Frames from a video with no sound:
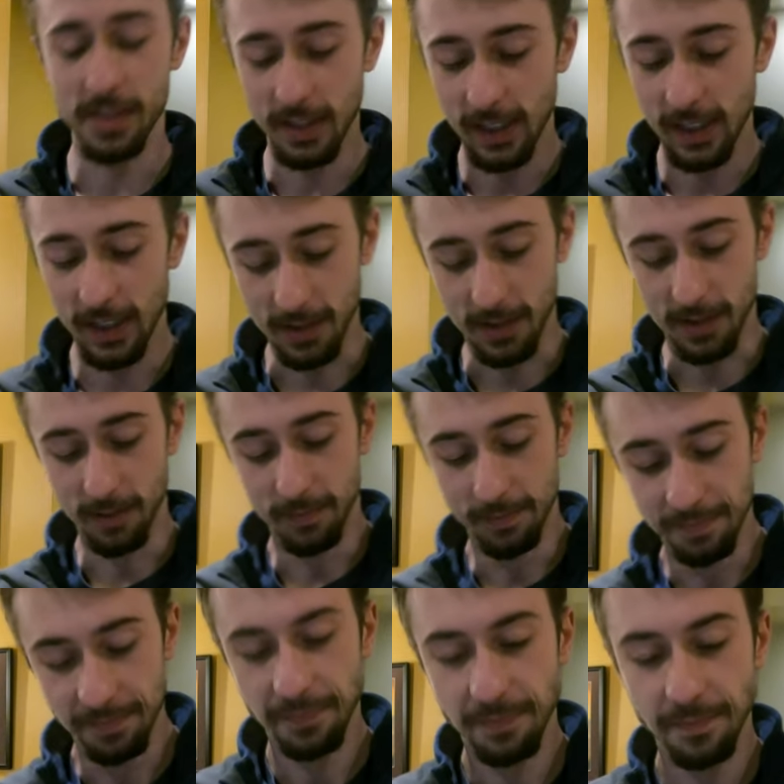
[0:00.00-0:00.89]
as it gets.
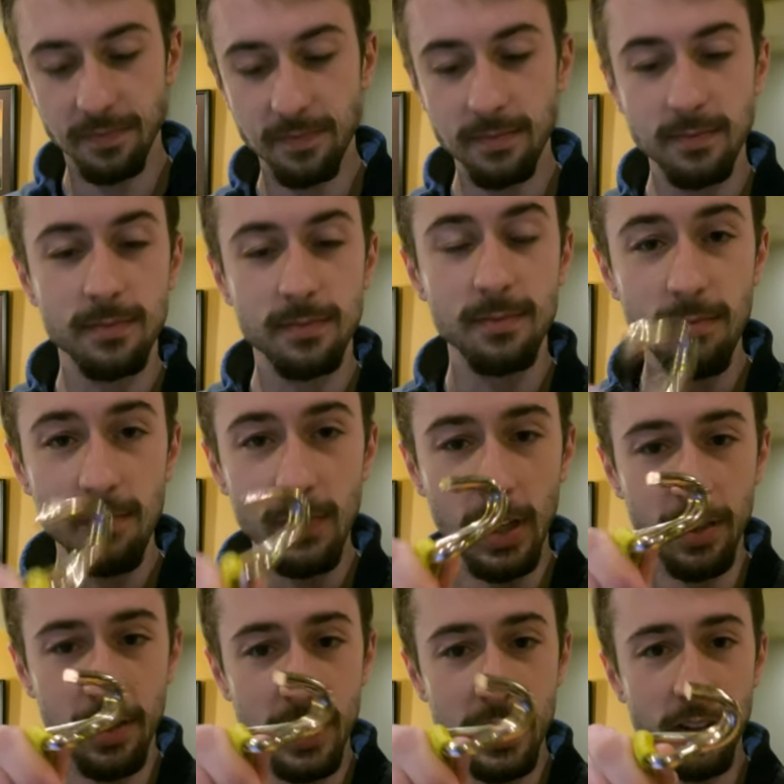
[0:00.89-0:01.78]

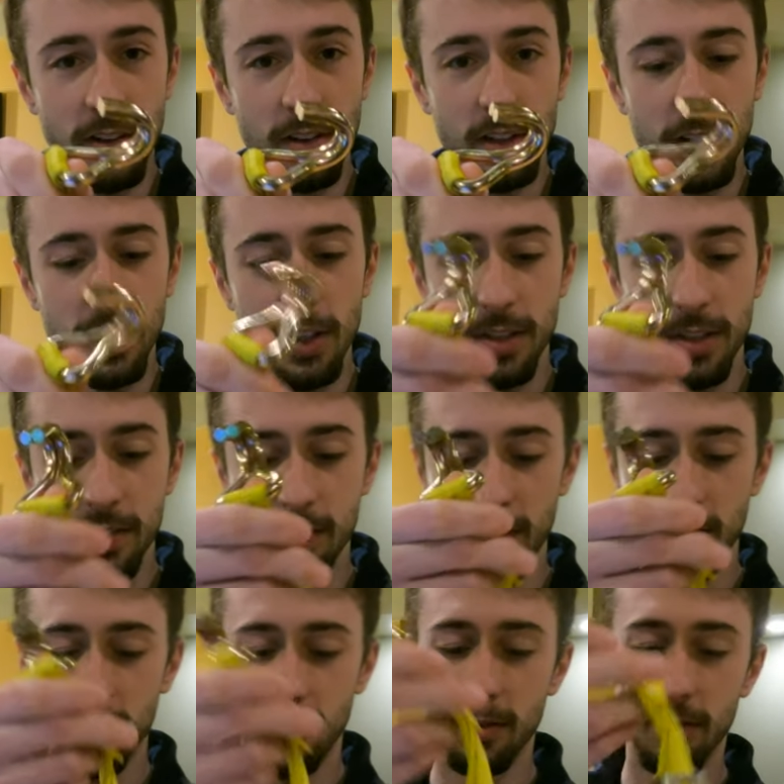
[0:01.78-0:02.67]
These are the
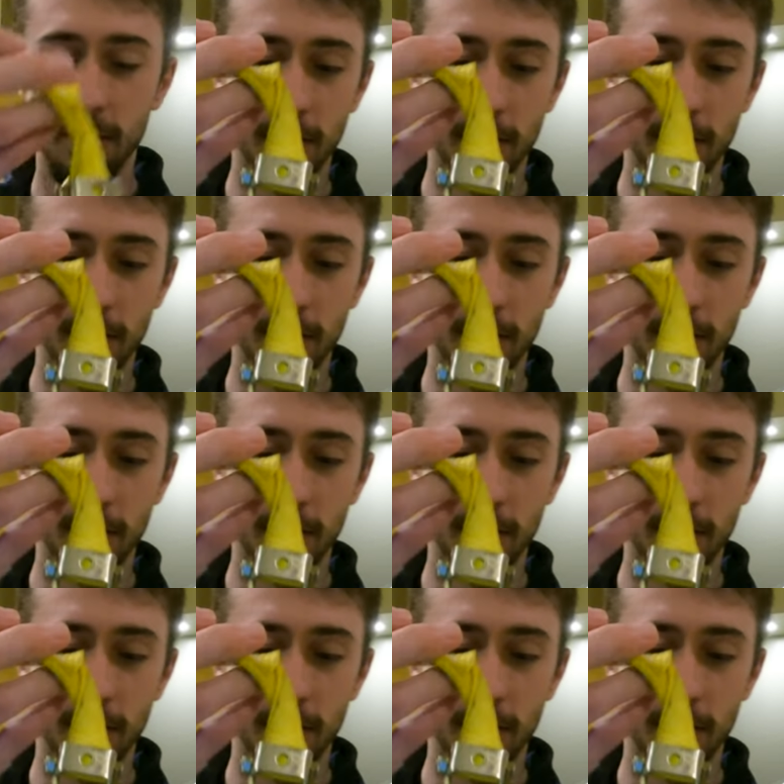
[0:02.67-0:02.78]
hooks,